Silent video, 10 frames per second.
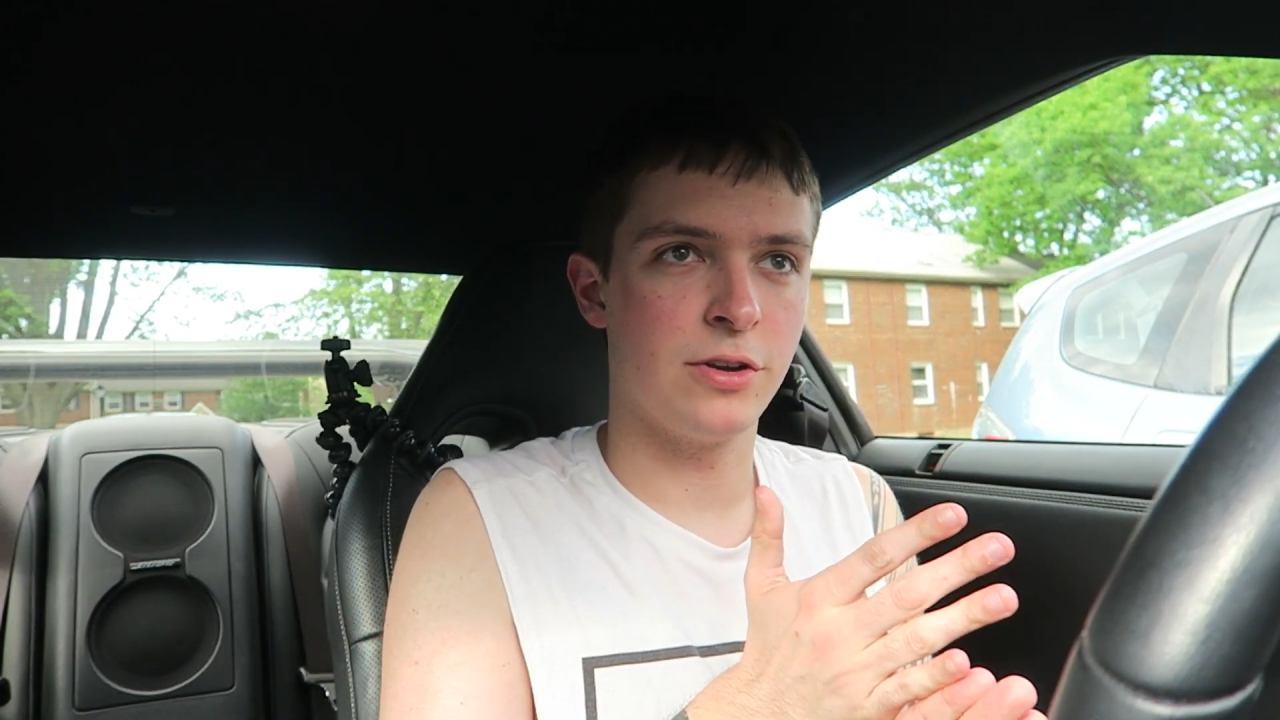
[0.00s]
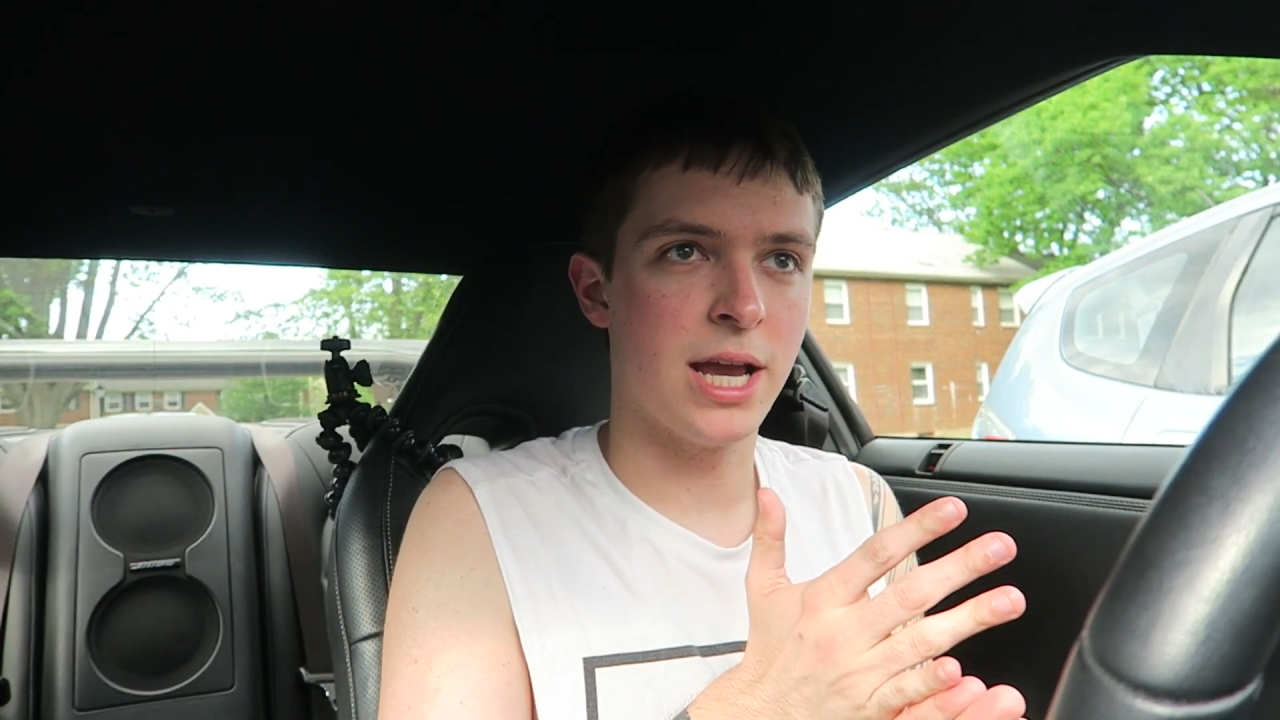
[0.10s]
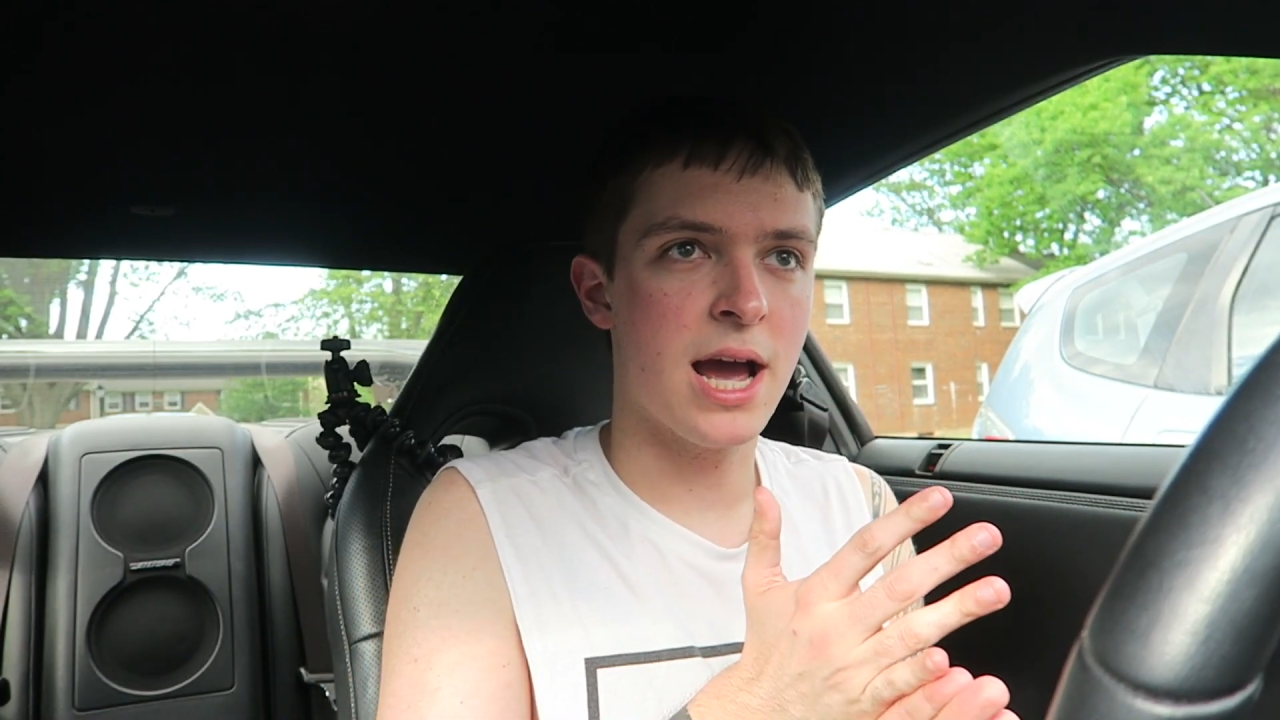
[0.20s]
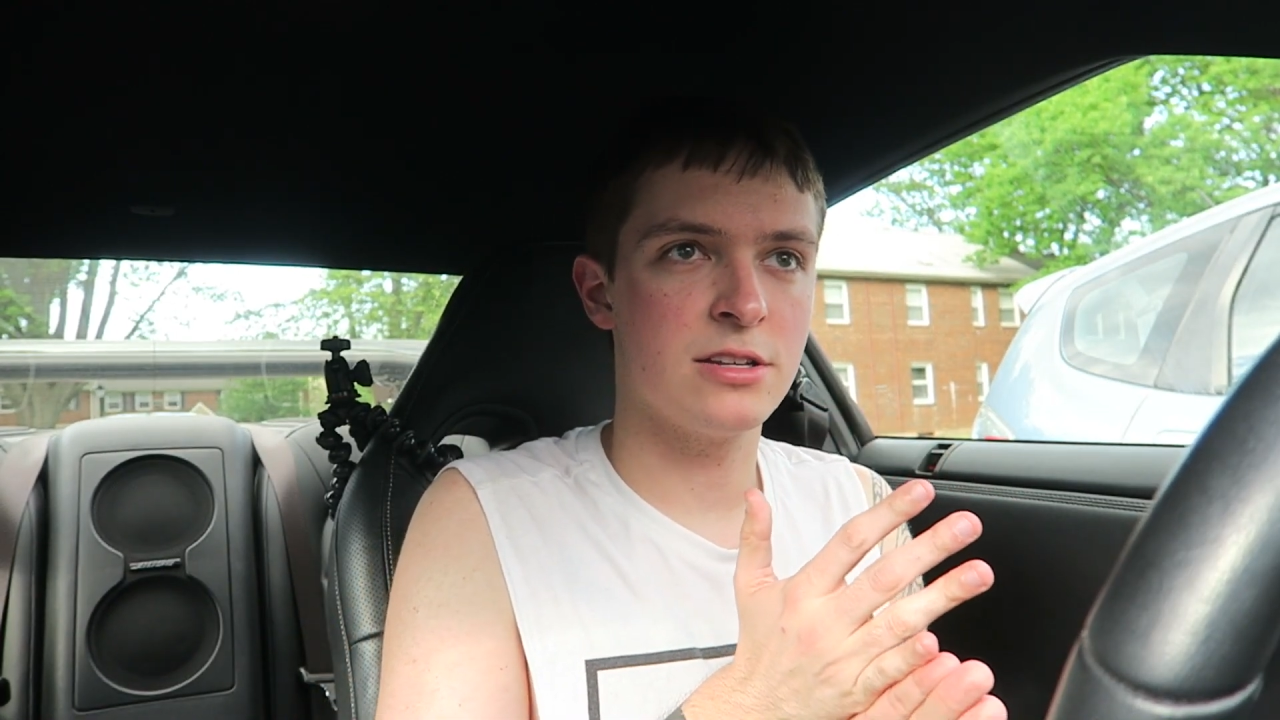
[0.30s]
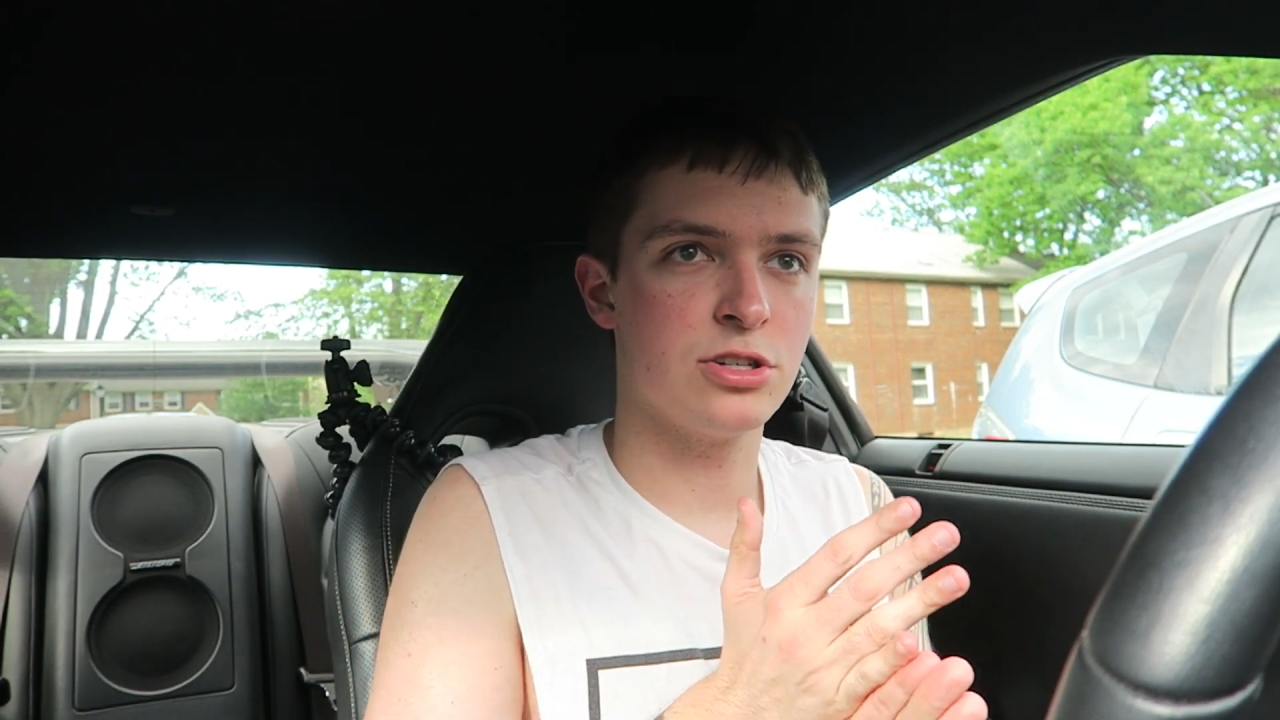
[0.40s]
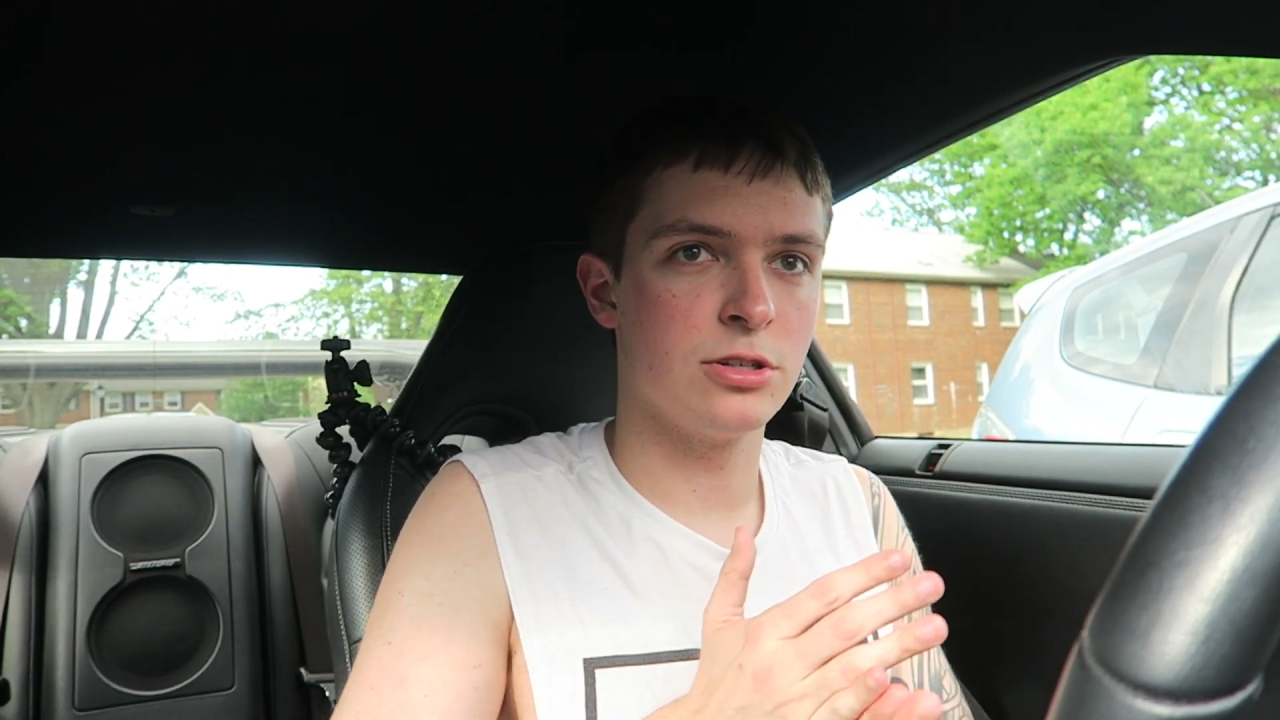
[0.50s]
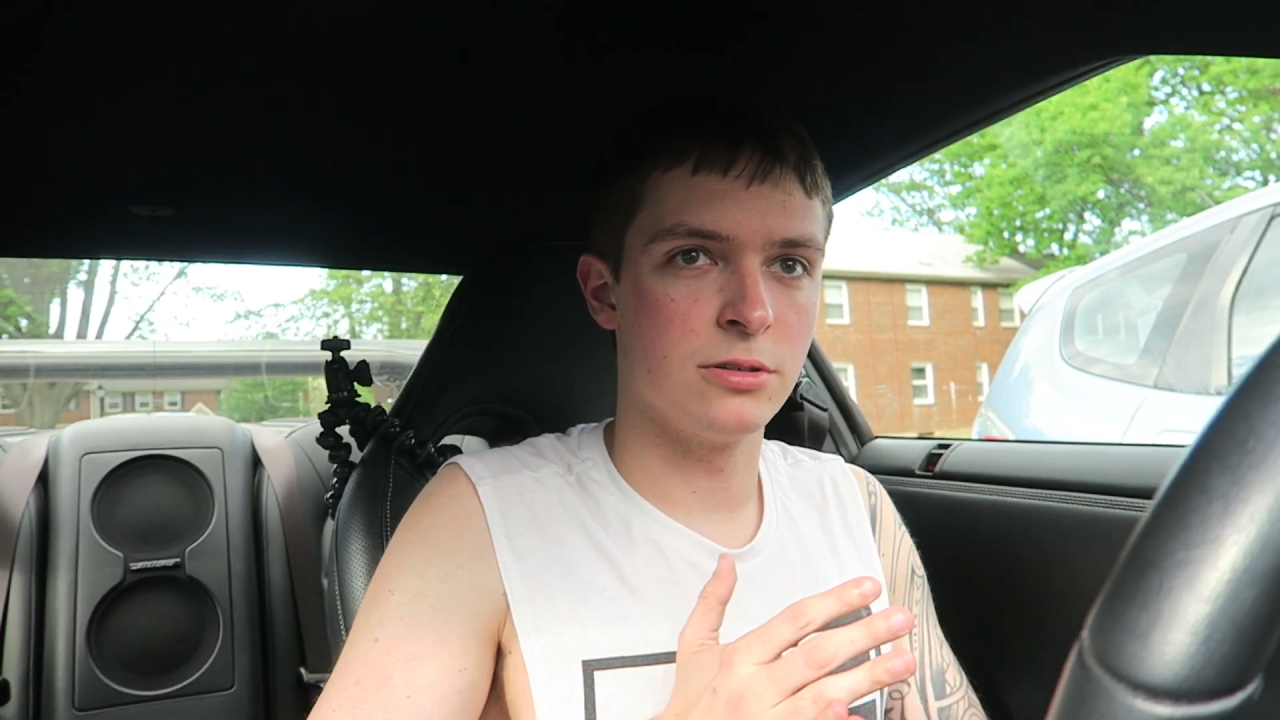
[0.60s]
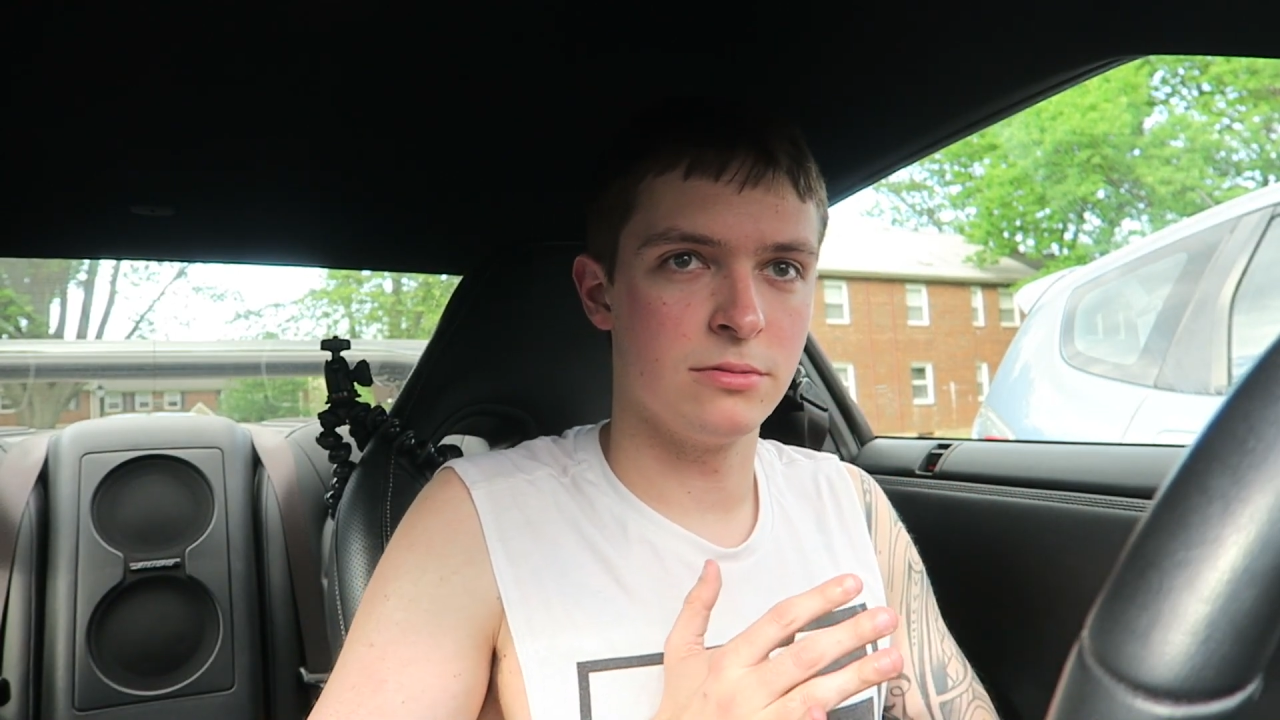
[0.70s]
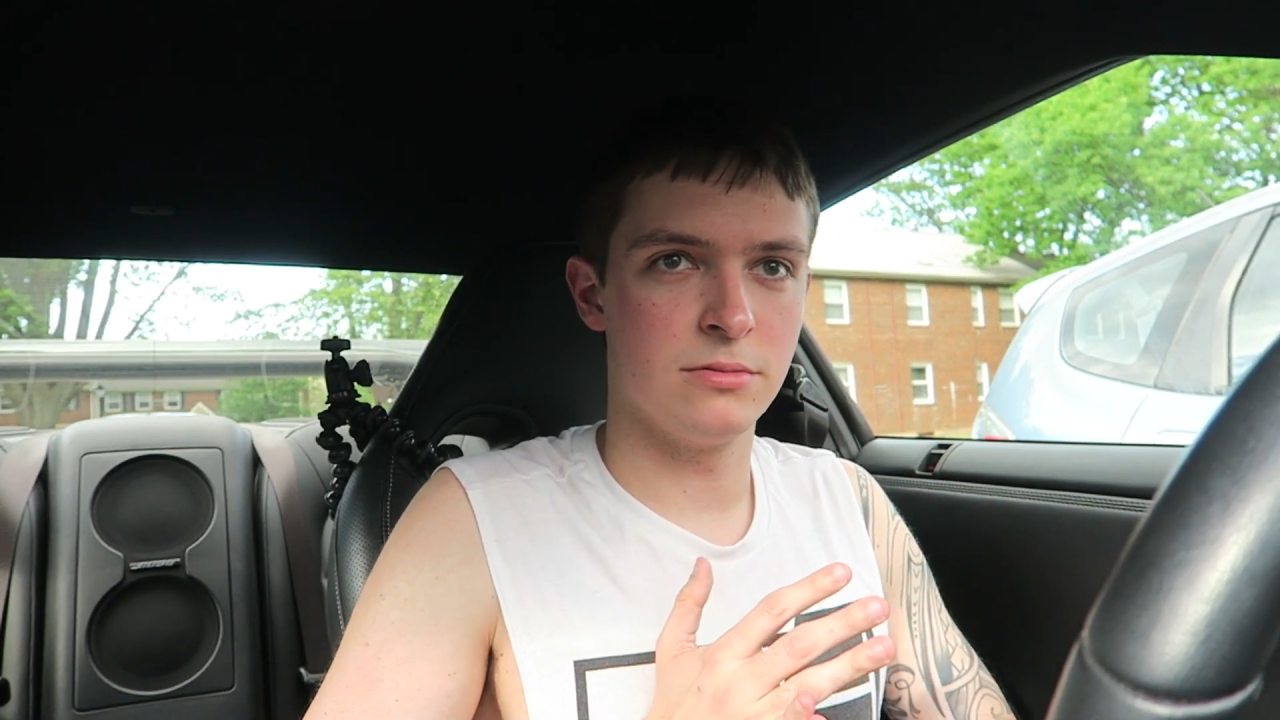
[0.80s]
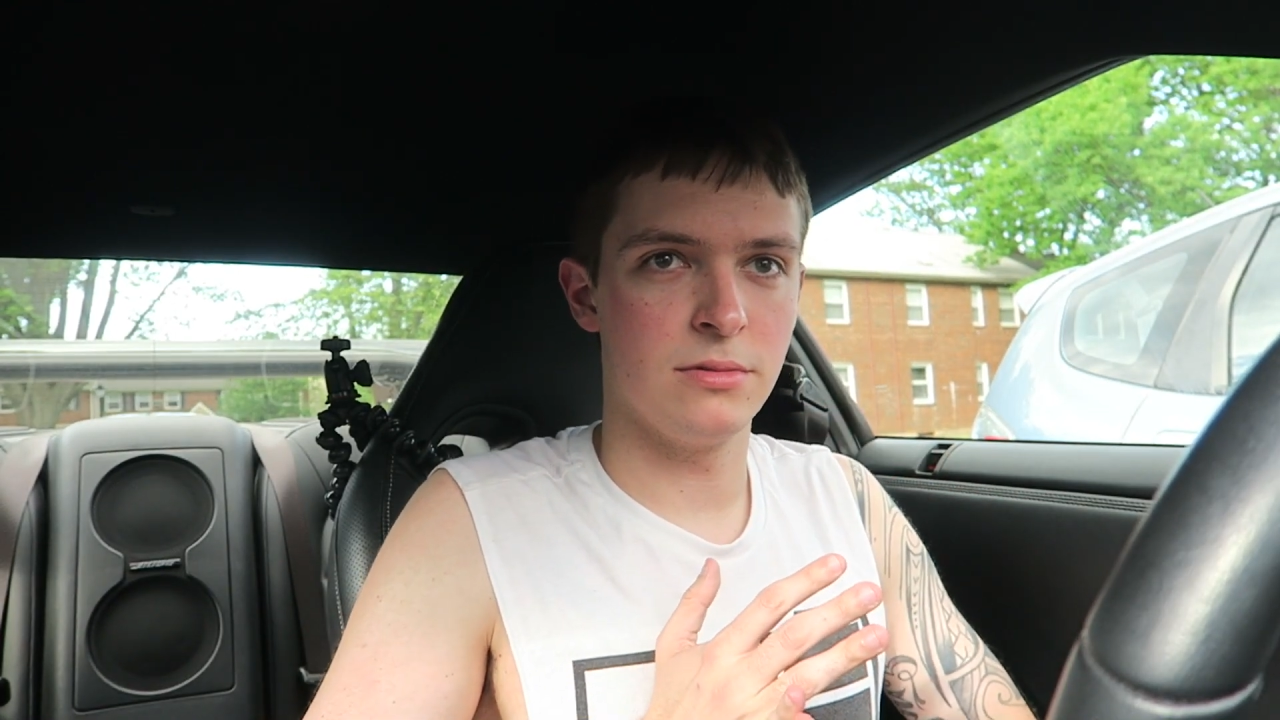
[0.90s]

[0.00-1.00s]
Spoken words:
gas or